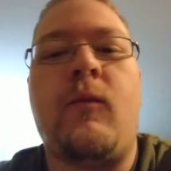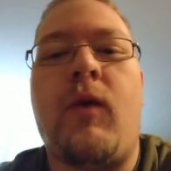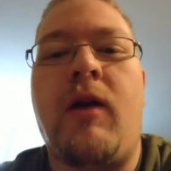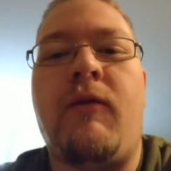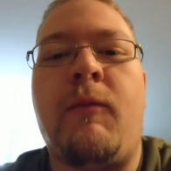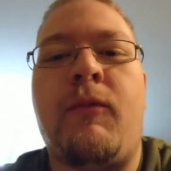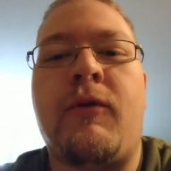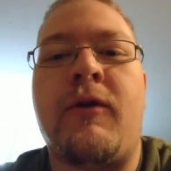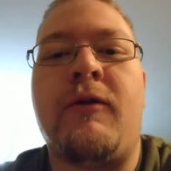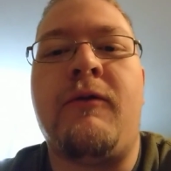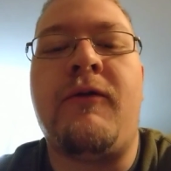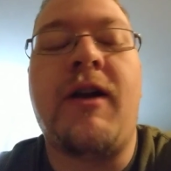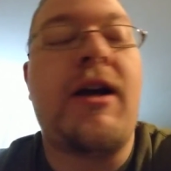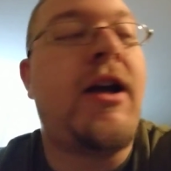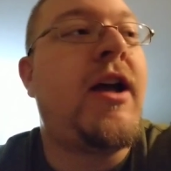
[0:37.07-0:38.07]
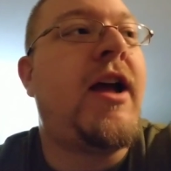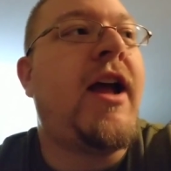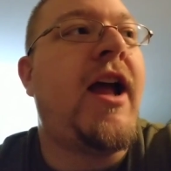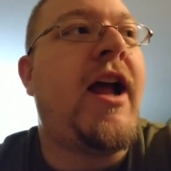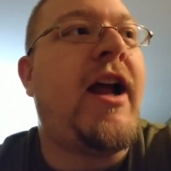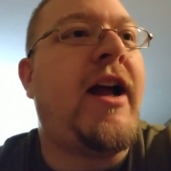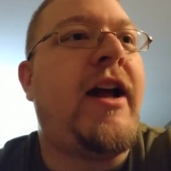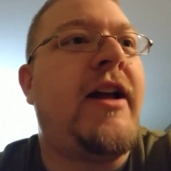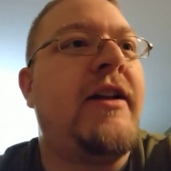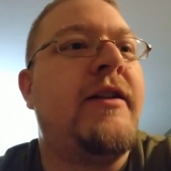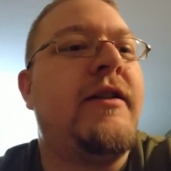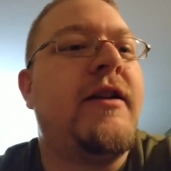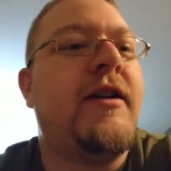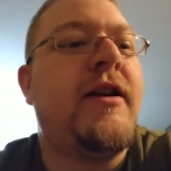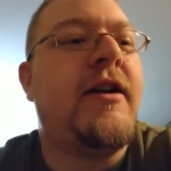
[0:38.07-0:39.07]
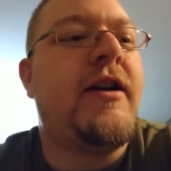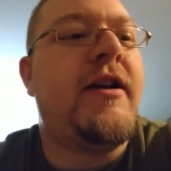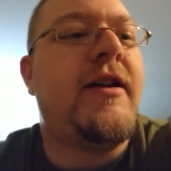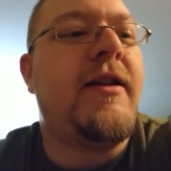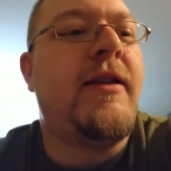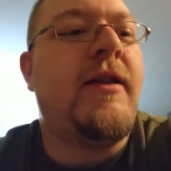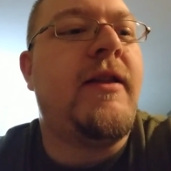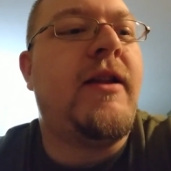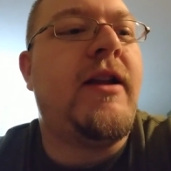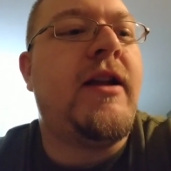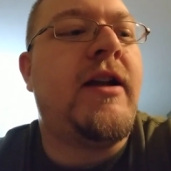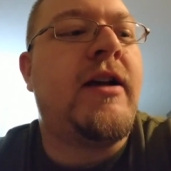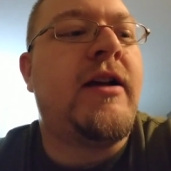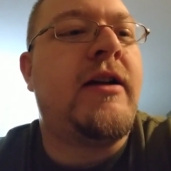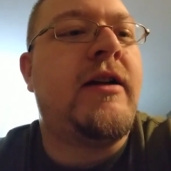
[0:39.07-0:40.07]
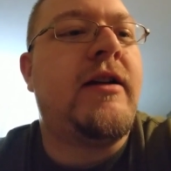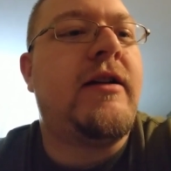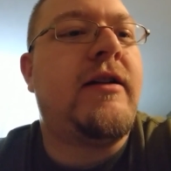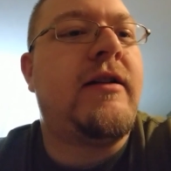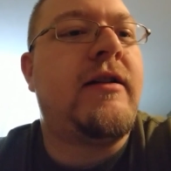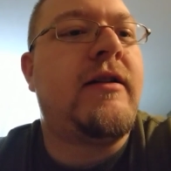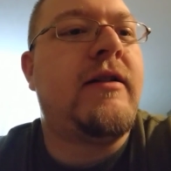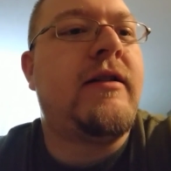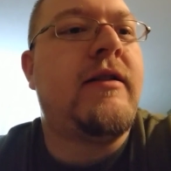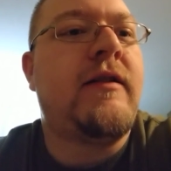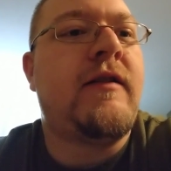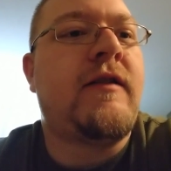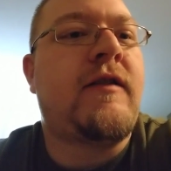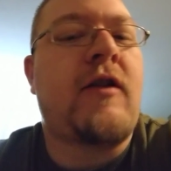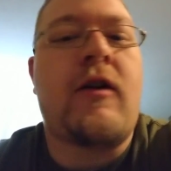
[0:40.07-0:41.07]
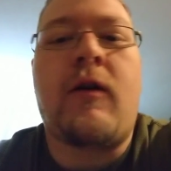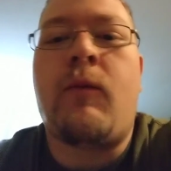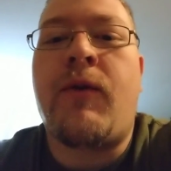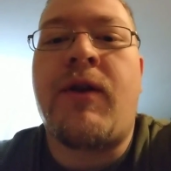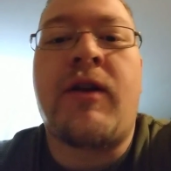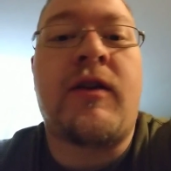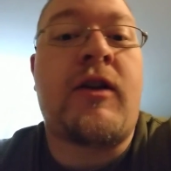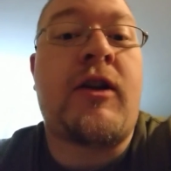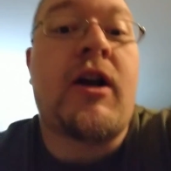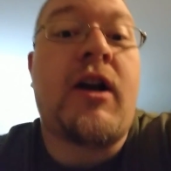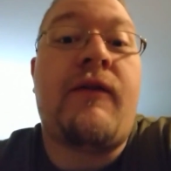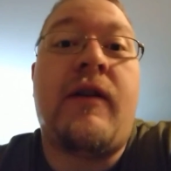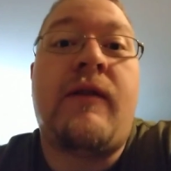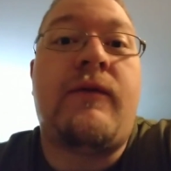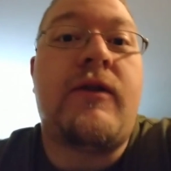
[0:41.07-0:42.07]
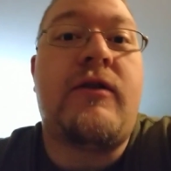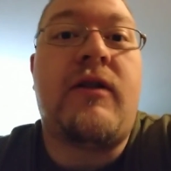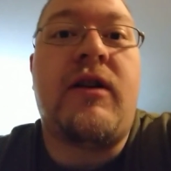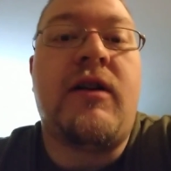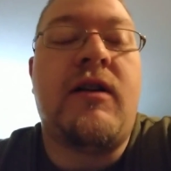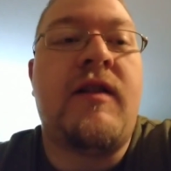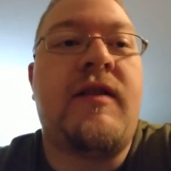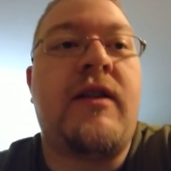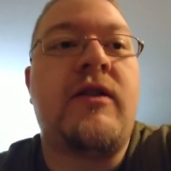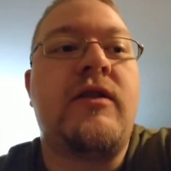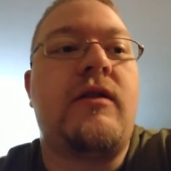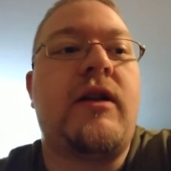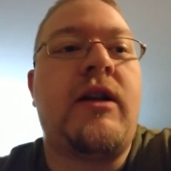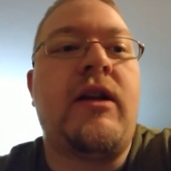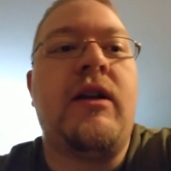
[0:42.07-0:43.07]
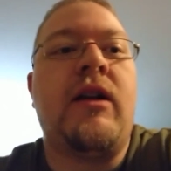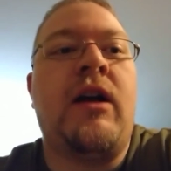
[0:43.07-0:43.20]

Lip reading: Wife approved, and the started with just a ton of infantry. Essentially,